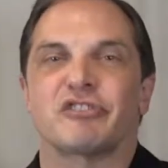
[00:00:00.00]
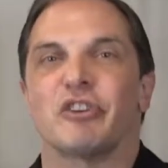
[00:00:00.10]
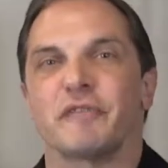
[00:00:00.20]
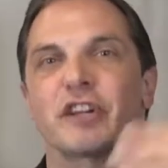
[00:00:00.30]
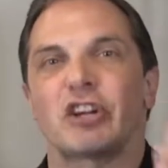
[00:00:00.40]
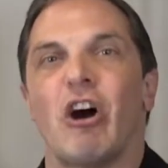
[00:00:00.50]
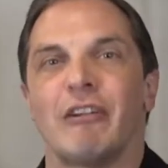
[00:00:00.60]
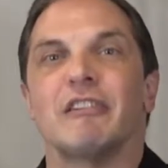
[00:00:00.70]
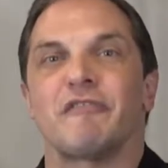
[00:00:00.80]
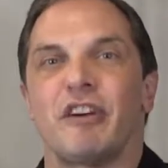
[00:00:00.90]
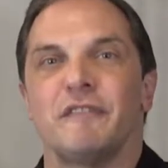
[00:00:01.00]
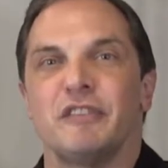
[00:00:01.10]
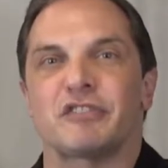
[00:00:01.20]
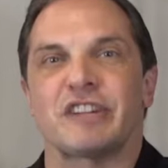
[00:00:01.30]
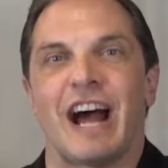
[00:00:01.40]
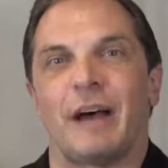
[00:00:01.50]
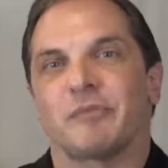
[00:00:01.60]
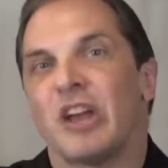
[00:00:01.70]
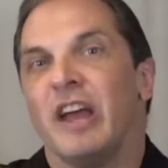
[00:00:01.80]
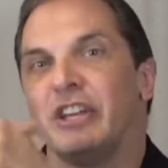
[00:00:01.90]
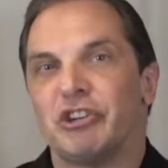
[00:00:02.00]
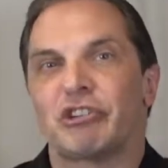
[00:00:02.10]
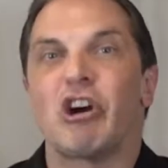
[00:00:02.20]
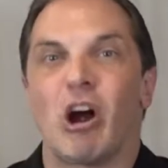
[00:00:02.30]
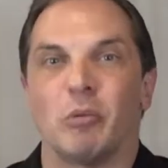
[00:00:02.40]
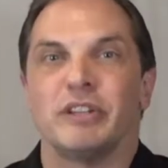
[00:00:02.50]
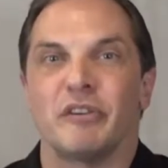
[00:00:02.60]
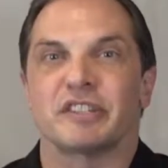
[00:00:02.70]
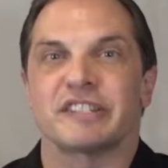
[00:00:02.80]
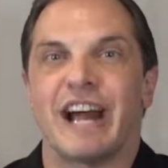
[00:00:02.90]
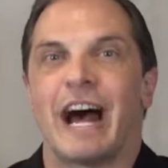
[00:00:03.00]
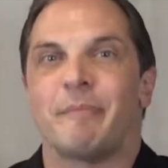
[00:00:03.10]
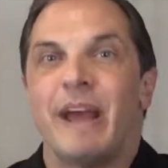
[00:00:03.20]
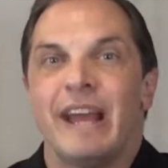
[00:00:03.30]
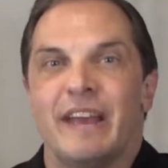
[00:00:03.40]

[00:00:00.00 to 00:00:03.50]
So if the car in front of you stops, your car will know to stop.